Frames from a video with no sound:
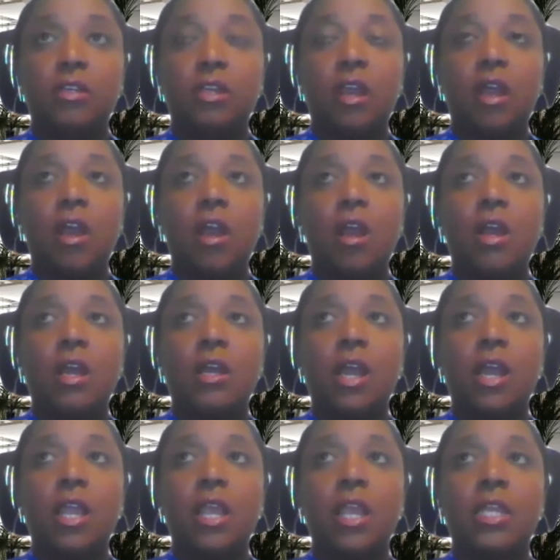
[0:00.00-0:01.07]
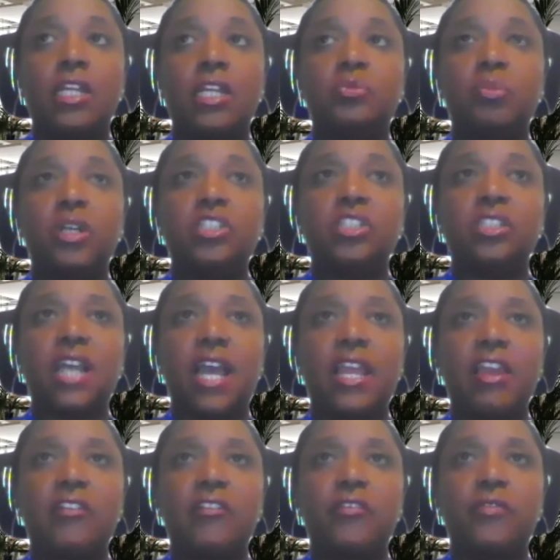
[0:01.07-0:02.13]
And as much as I
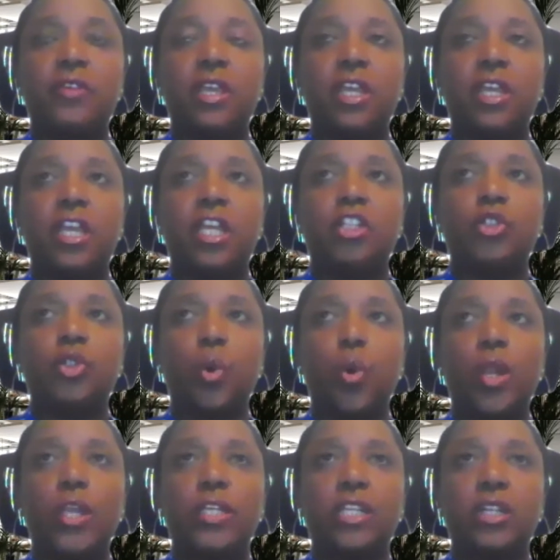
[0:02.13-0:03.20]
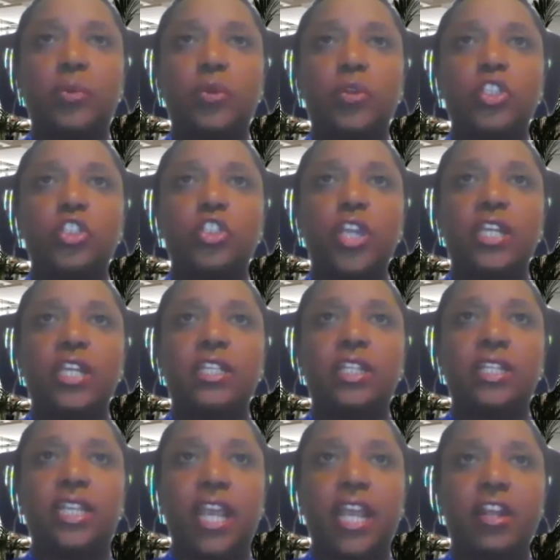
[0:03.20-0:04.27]
have enjoyed and appreciated the
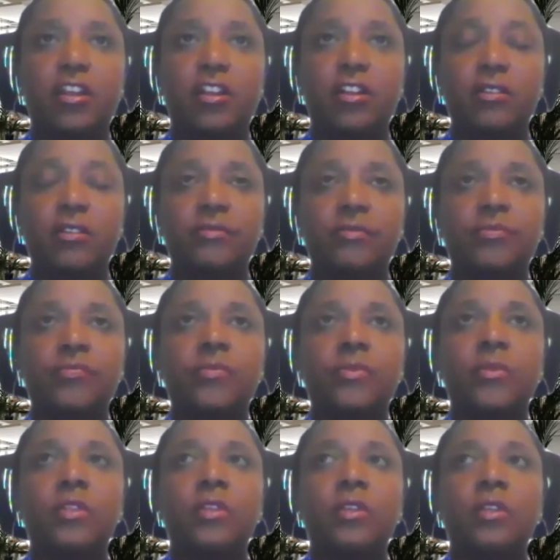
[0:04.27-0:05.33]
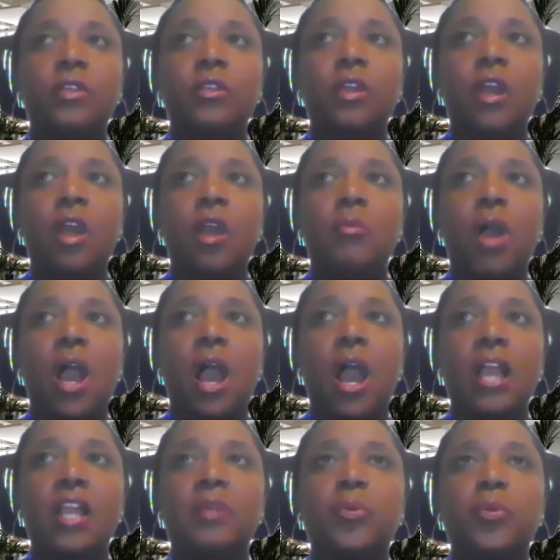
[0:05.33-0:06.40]
care,
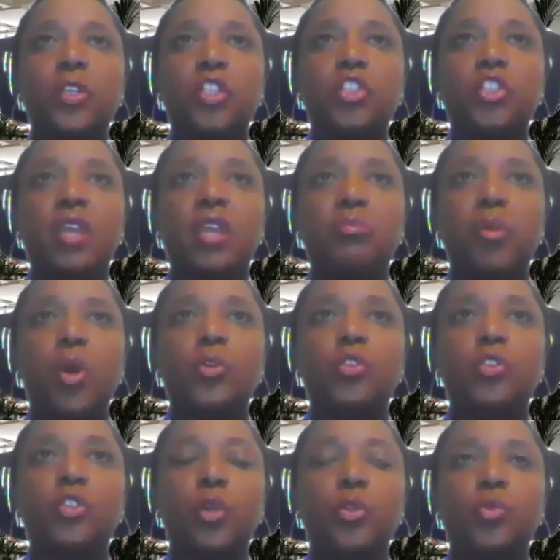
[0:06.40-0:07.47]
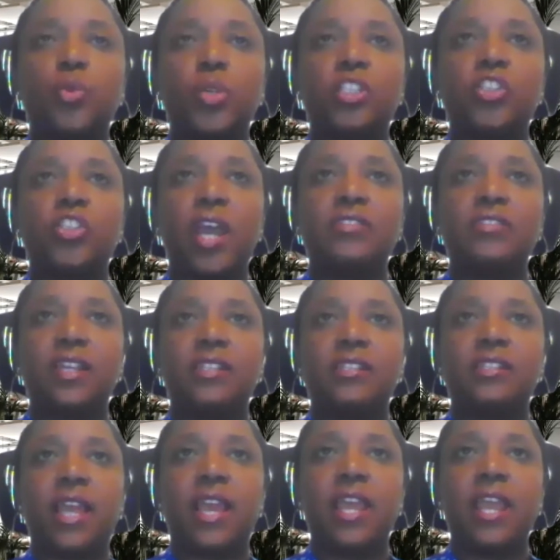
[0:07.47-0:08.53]
I appreciate most those reach outs that
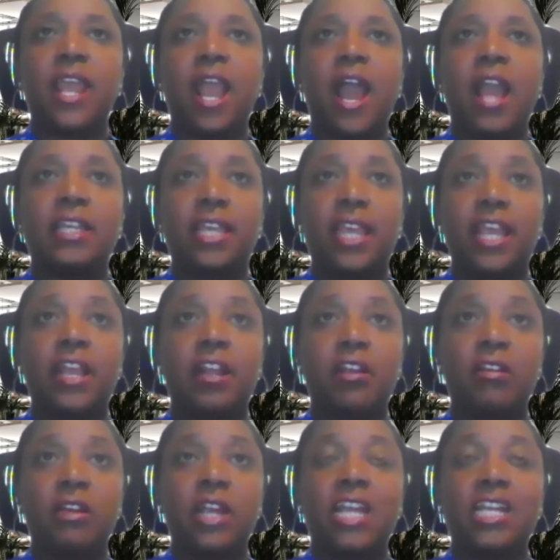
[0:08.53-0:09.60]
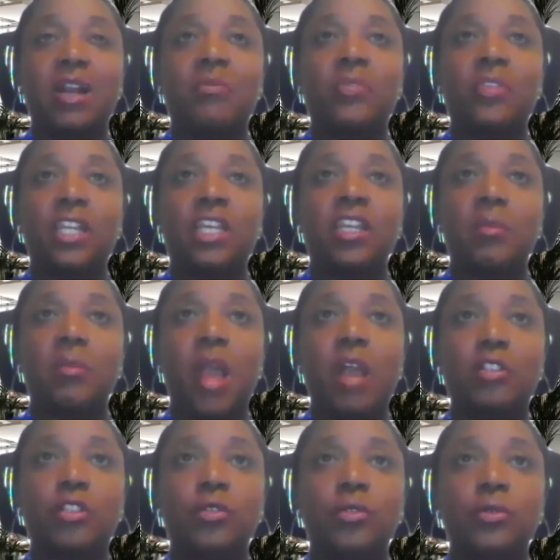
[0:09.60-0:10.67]
say, I care and I'm thinking
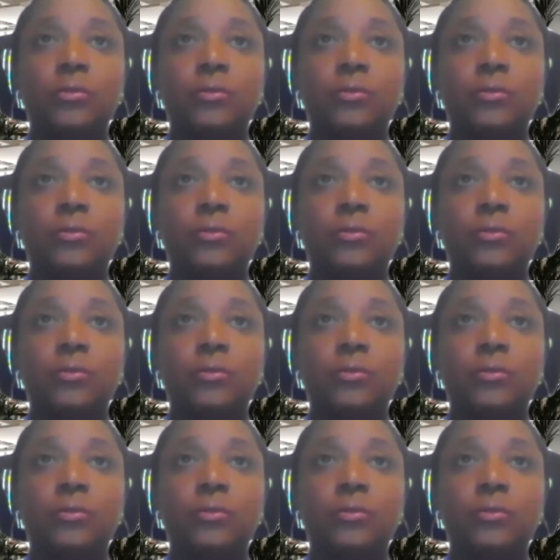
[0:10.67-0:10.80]
about you.